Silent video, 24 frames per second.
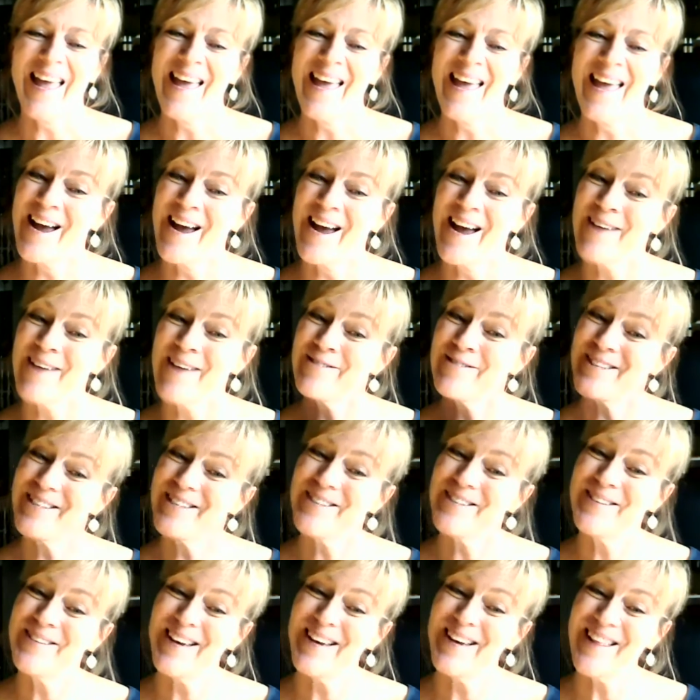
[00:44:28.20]
And I for
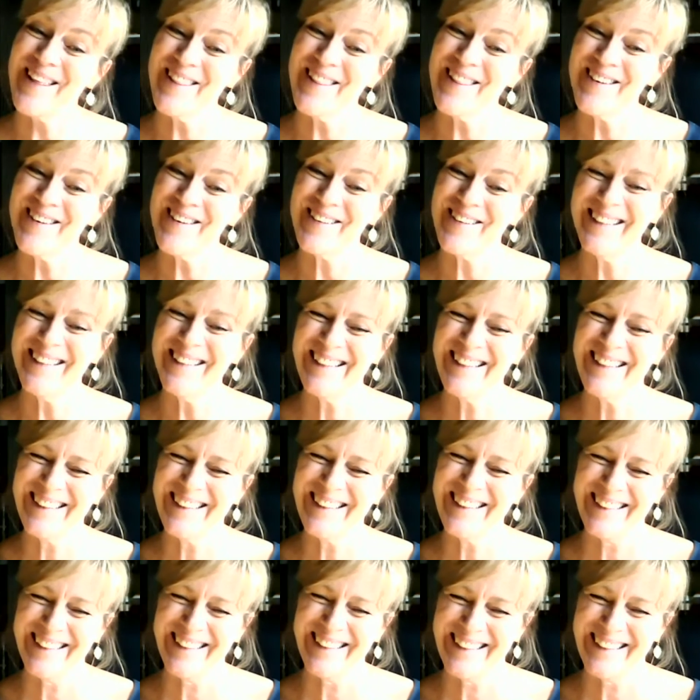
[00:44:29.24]
you, Heather.
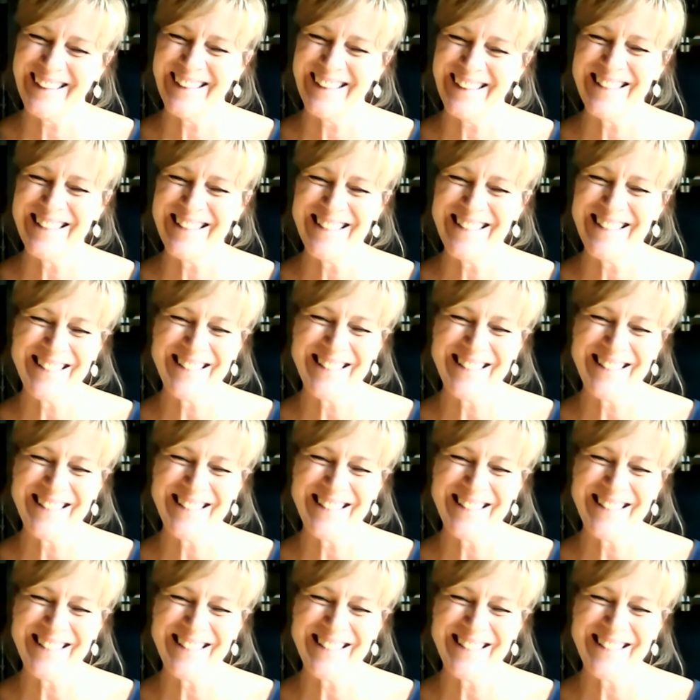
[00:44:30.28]
This is so